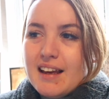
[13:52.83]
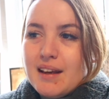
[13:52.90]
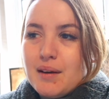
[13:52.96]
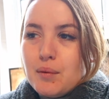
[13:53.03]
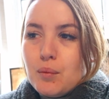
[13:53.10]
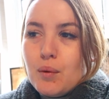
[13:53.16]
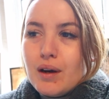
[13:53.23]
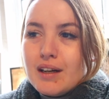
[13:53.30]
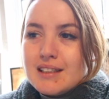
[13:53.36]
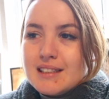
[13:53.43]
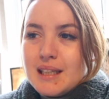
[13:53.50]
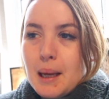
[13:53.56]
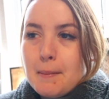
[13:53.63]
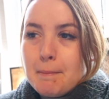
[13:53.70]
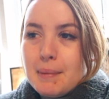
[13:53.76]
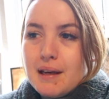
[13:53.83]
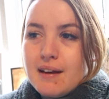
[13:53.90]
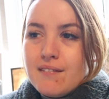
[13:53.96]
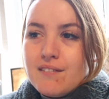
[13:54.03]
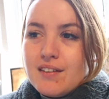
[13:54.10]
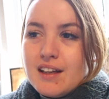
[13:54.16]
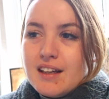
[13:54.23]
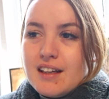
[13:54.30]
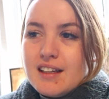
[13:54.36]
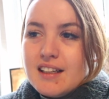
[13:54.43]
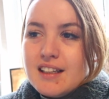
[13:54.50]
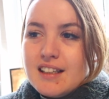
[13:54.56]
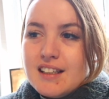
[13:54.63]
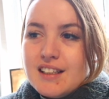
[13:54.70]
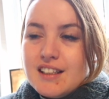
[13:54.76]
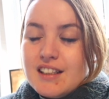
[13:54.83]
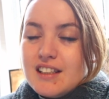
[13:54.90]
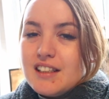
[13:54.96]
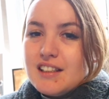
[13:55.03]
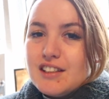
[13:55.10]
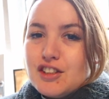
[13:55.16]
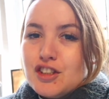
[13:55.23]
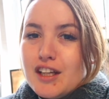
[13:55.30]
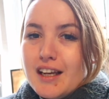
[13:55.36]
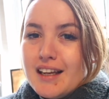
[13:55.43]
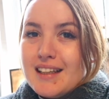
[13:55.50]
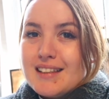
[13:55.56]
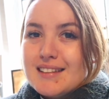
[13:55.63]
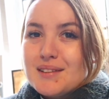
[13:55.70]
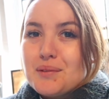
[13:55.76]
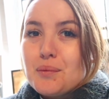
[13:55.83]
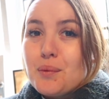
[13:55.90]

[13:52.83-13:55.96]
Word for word: It was a bit of a cheat